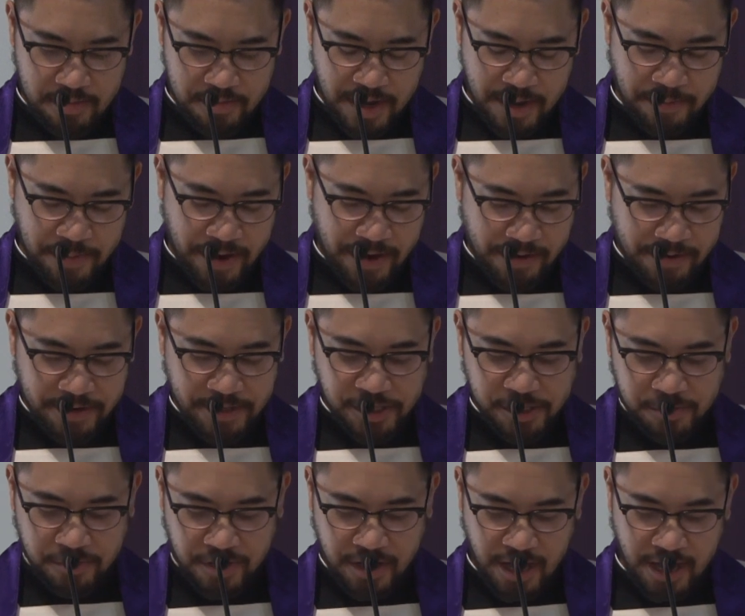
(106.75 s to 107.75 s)
My
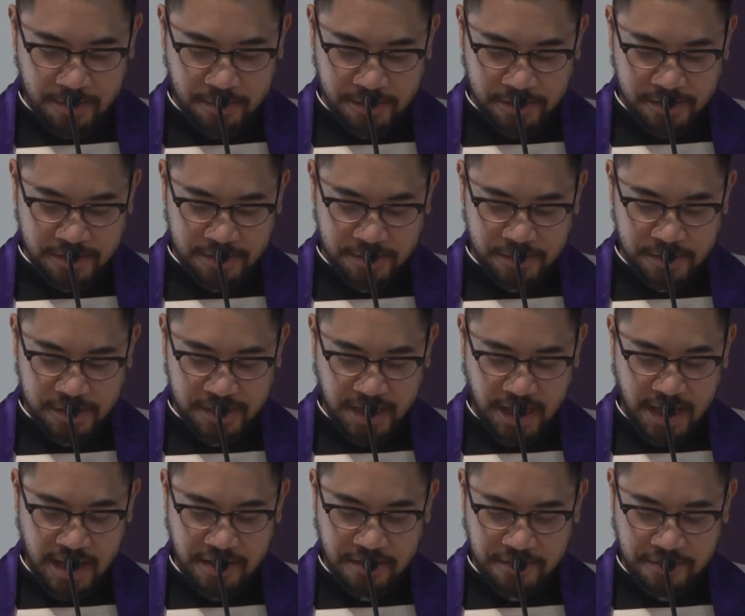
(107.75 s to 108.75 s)
parents were able to
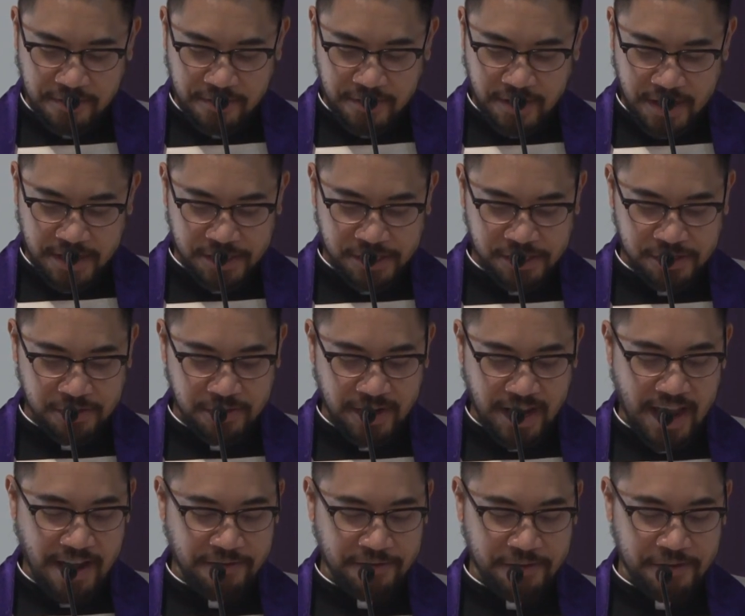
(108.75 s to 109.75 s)
save, and soon
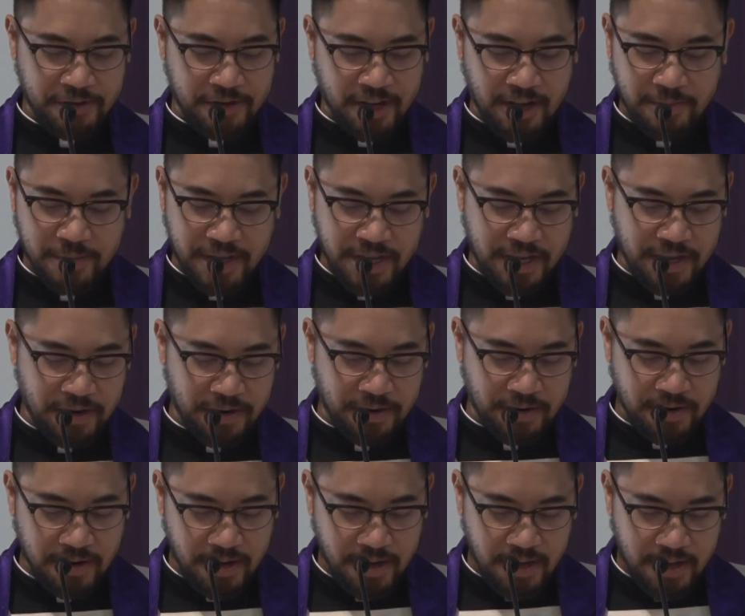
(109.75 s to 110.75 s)
after coming
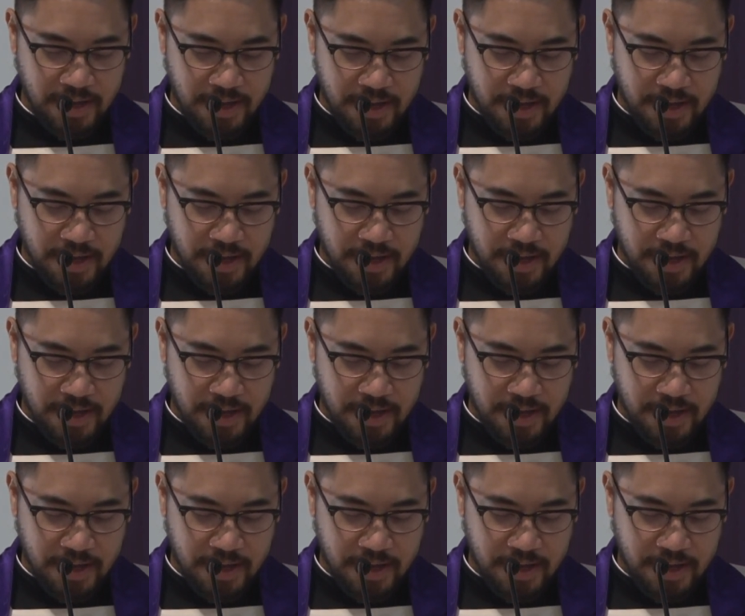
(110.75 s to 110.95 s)
here,